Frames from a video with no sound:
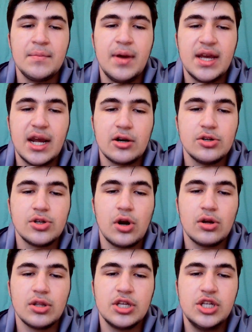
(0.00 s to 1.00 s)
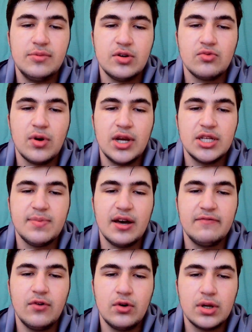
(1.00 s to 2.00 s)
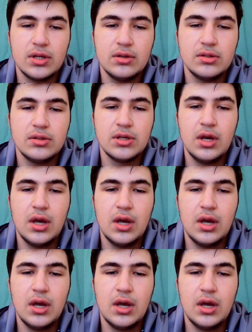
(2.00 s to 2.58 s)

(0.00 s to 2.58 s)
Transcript: Main characters are the human raised by Vulcans,